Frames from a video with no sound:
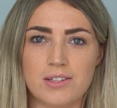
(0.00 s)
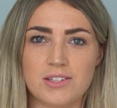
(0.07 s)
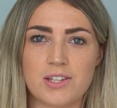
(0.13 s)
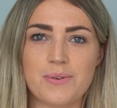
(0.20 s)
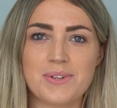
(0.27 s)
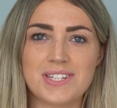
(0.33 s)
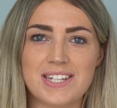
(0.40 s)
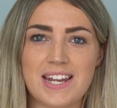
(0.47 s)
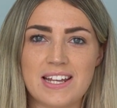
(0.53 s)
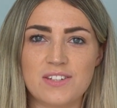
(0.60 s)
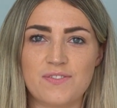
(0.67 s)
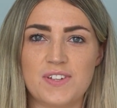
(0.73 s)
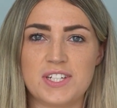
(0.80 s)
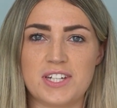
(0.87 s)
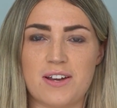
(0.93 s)
So in
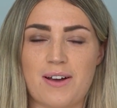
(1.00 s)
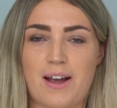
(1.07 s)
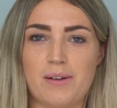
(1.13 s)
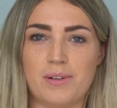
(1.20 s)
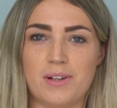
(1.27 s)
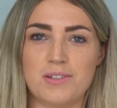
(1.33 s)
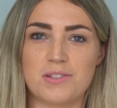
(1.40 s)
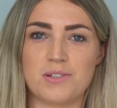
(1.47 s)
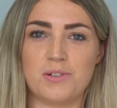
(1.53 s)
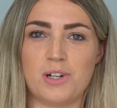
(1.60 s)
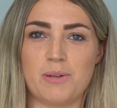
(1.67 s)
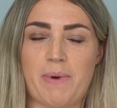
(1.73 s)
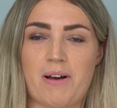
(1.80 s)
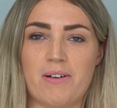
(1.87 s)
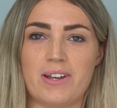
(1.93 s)
today's video, I'm going to
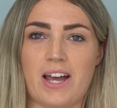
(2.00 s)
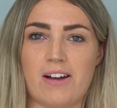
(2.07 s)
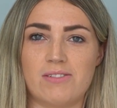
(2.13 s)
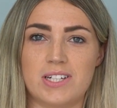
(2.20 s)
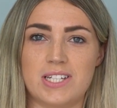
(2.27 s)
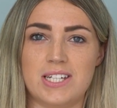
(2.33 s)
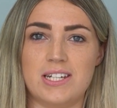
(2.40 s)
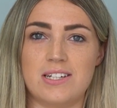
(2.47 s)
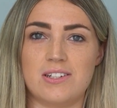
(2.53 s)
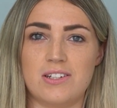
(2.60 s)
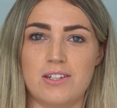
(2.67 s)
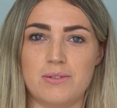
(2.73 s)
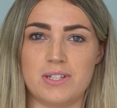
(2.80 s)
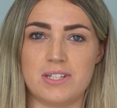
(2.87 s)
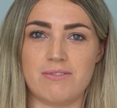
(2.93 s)
talk about guaranteed
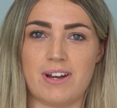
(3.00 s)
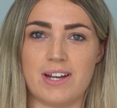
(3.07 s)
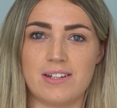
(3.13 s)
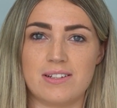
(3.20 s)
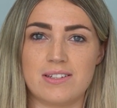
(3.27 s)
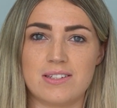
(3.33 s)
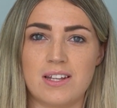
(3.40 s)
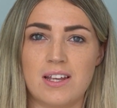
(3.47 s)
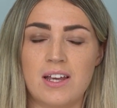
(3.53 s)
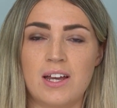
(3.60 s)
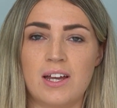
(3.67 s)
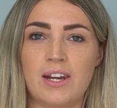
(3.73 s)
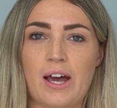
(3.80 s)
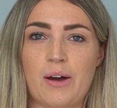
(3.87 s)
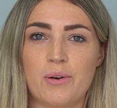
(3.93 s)
annuity rates.
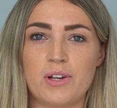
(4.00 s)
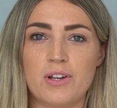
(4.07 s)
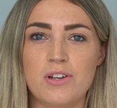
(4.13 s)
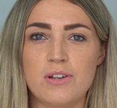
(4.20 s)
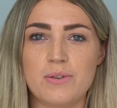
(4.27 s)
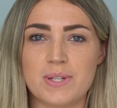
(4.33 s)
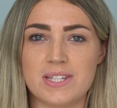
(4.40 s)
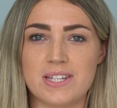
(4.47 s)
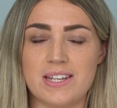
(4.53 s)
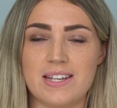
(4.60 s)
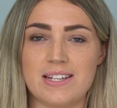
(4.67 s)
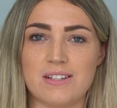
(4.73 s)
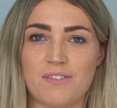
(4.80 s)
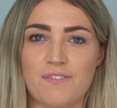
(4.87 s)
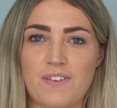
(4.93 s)
Now, an
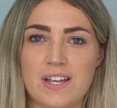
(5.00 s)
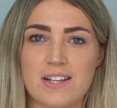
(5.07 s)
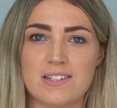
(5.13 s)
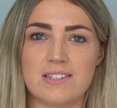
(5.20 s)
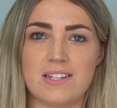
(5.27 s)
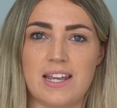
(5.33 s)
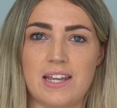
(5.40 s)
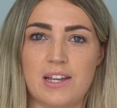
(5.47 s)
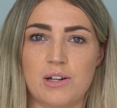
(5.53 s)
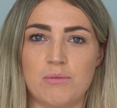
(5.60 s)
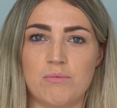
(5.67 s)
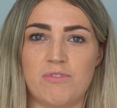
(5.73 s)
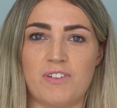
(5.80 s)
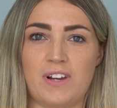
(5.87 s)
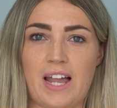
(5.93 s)
annuity is a fixed
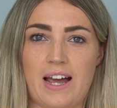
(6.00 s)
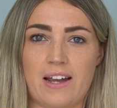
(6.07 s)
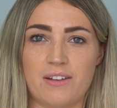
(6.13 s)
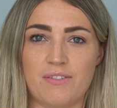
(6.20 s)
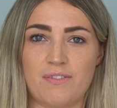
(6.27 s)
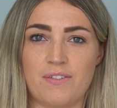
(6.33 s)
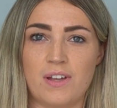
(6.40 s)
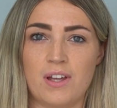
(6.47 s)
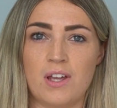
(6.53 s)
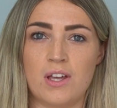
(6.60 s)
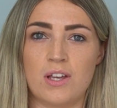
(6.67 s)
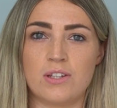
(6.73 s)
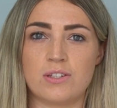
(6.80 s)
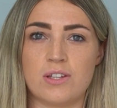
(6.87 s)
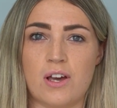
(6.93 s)
income for life.
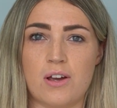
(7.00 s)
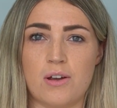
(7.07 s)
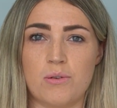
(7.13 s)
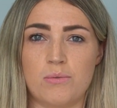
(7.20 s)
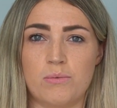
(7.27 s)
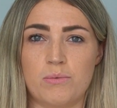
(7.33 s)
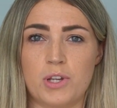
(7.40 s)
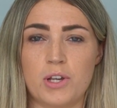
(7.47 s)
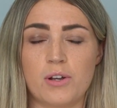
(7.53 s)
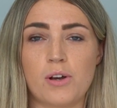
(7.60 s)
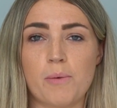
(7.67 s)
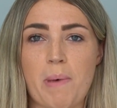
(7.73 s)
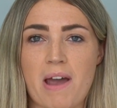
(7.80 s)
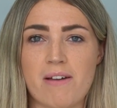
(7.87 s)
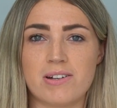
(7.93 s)
So you could
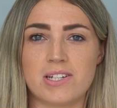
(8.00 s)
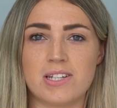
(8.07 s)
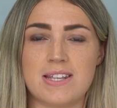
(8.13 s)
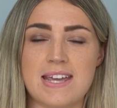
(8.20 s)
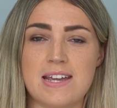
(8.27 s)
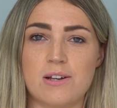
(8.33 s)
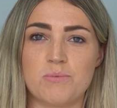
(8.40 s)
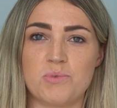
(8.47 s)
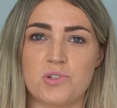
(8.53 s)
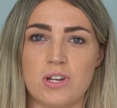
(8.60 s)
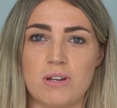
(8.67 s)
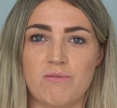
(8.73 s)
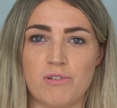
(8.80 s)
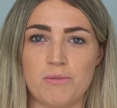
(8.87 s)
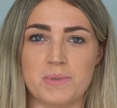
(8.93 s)
compare it to the income
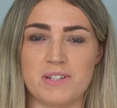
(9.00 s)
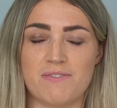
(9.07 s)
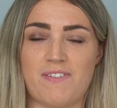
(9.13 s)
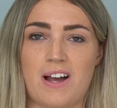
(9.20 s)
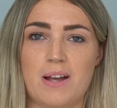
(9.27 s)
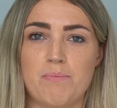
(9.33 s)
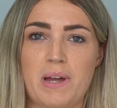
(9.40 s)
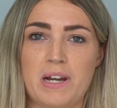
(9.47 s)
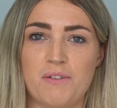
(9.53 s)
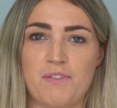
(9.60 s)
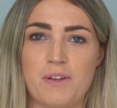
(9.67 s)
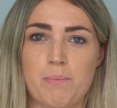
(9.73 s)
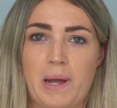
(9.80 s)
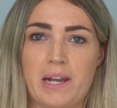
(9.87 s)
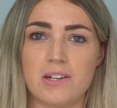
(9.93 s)
stream from a defined
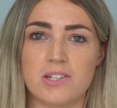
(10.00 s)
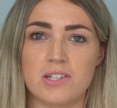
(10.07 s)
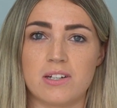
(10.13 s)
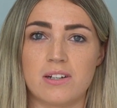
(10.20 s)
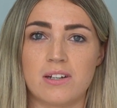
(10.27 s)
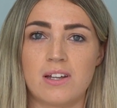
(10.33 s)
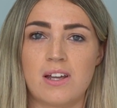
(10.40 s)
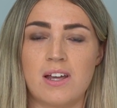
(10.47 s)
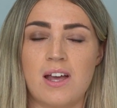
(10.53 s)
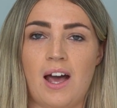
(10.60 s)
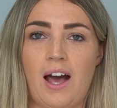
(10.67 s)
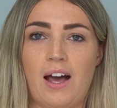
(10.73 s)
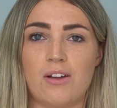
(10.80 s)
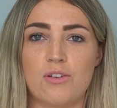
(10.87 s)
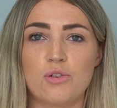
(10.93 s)
benefit pension.
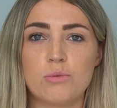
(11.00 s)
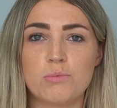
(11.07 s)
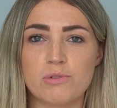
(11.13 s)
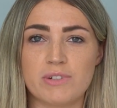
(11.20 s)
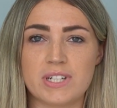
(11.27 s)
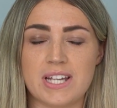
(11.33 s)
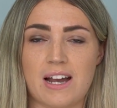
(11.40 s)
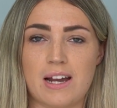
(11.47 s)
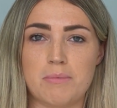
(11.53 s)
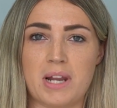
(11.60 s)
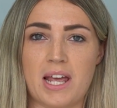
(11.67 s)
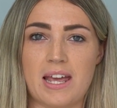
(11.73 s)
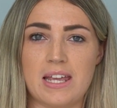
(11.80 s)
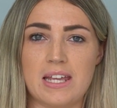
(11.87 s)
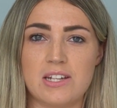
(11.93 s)
At a normal
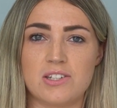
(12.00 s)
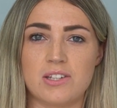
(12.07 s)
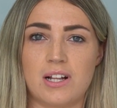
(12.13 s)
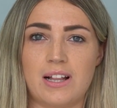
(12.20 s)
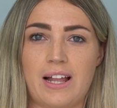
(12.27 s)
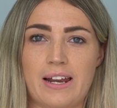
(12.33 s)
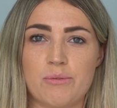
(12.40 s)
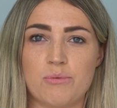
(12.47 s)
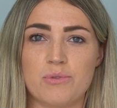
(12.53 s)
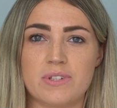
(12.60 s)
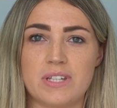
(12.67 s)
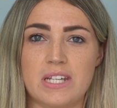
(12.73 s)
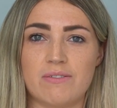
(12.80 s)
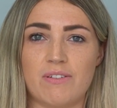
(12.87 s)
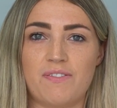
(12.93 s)
retirement age, the client will
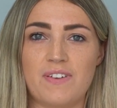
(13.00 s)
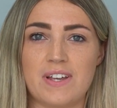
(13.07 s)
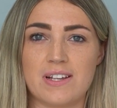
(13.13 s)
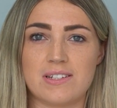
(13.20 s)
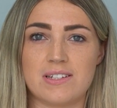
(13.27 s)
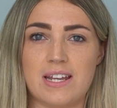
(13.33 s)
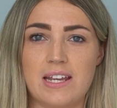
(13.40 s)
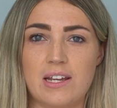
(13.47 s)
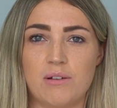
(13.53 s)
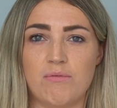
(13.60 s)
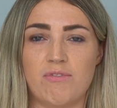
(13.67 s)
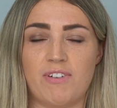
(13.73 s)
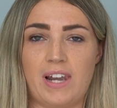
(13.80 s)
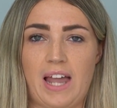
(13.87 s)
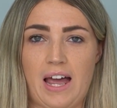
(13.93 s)
receive a fixed
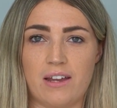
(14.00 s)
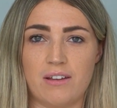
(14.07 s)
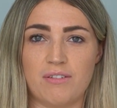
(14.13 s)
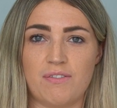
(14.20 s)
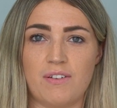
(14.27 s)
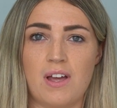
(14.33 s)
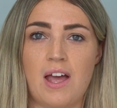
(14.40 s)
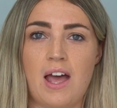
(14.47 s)
income for life,